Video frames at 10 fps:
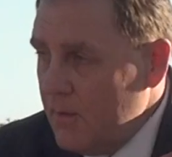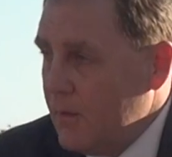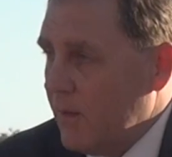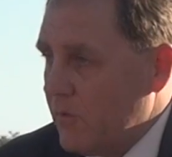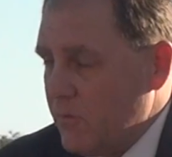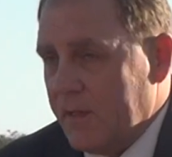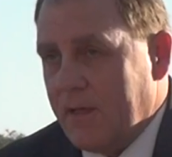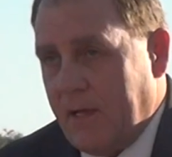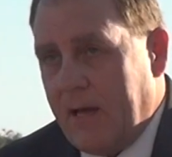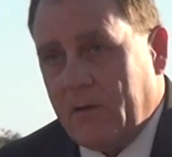This is
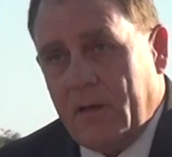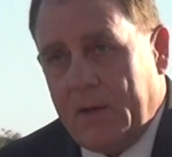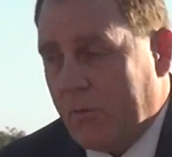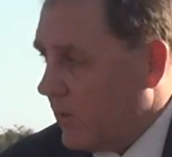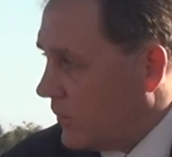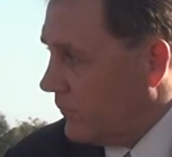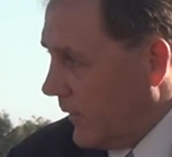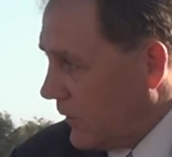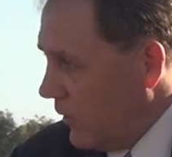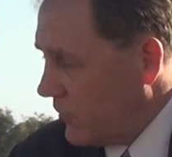an honor I work very
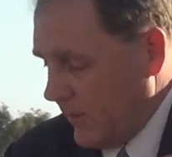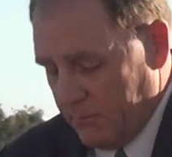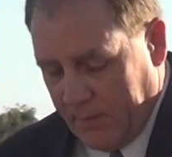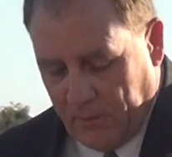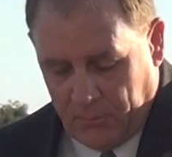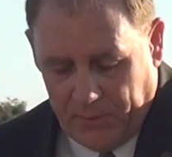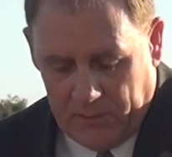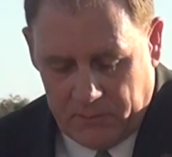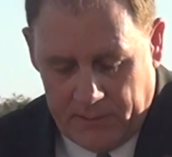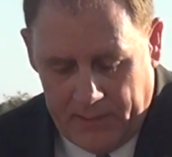closely on my lapel
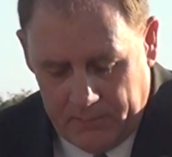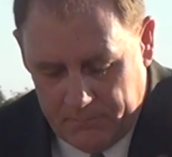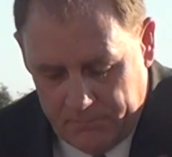today.